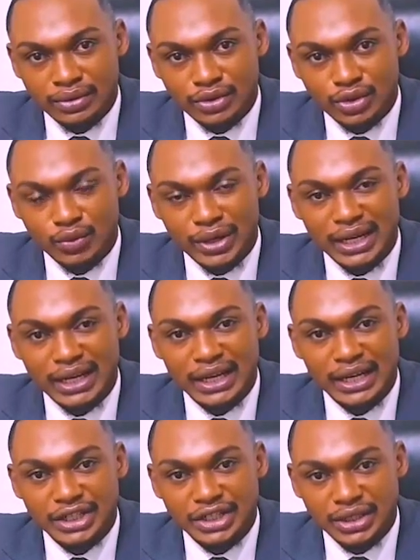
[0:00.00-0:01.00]
to
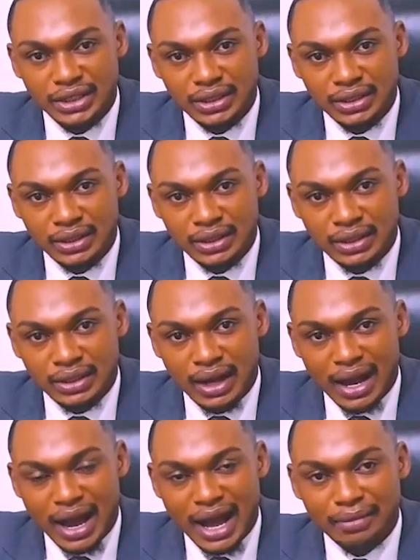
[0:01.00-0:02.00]
engage
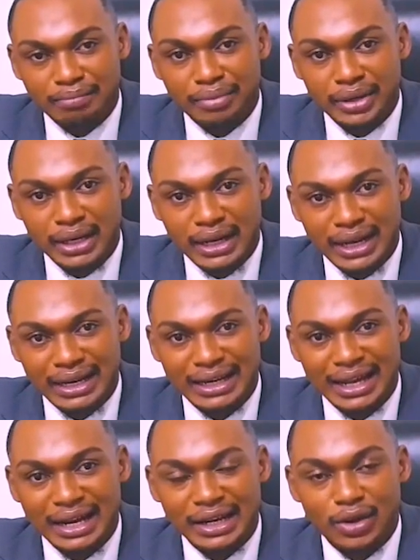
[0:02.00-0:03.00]
and bring a
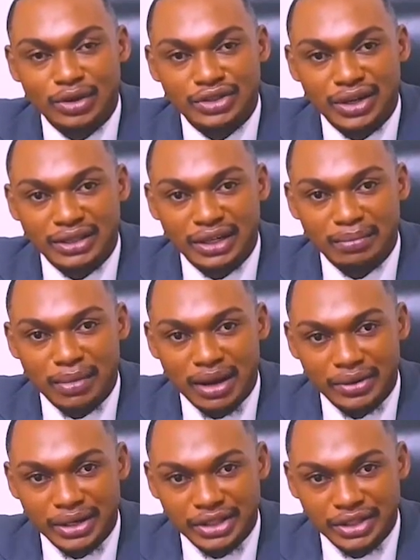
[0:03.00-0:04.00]
legally contracted
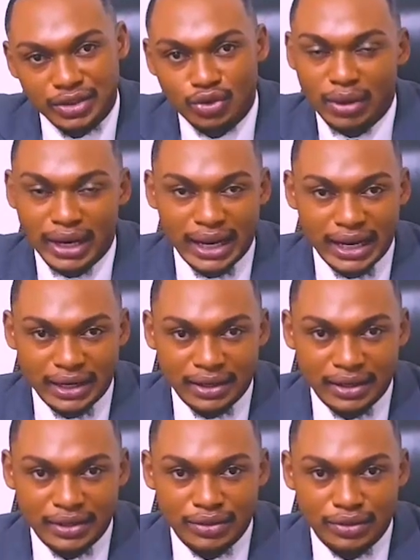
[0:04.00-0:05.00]
marriage to an end,
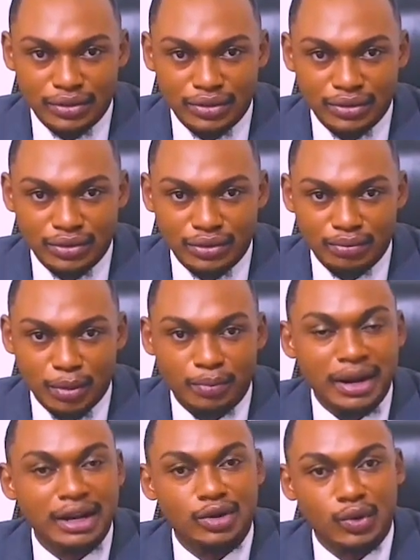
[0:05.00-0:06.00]

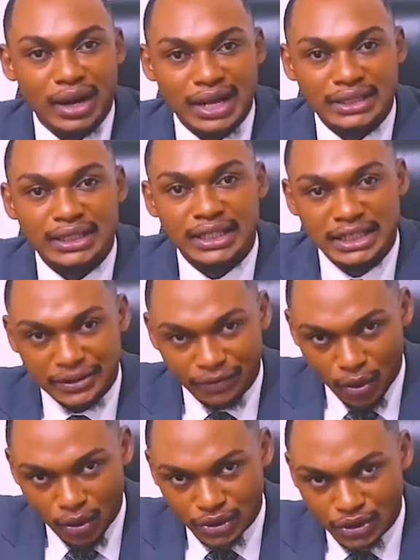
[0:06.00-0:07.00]
popularly known as
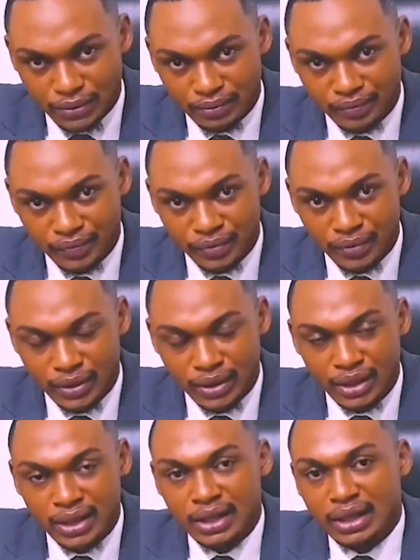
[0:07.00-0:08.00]
divorce.
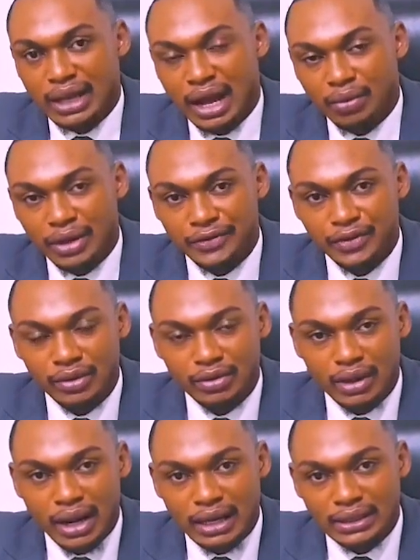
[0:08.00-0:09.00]
Now, if you
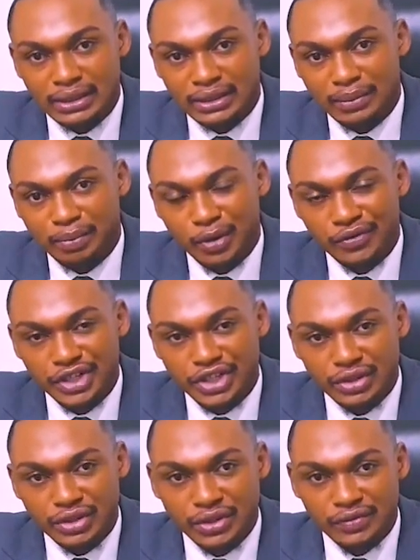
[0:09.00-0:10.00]
look at the
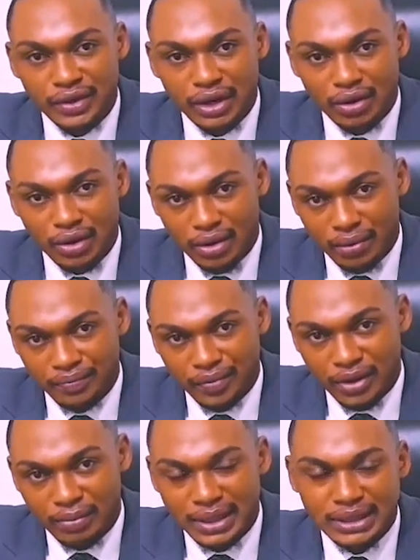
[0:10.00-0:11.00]
provisions of the law,
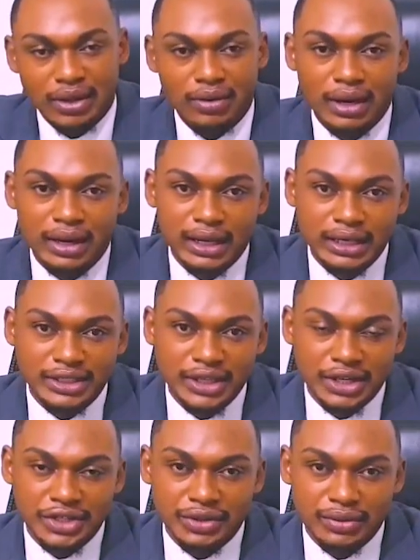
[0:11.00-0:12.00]
particularly
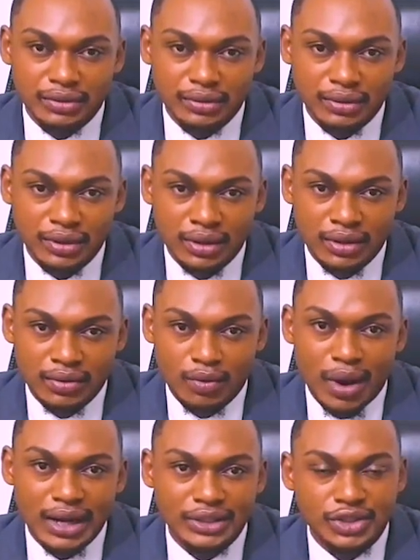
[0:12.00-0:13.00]
section
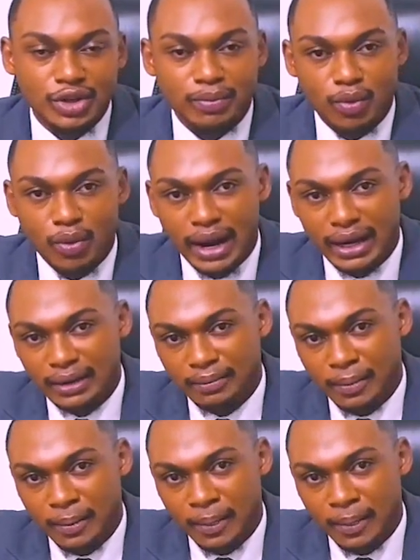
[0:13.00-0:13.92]
1(1)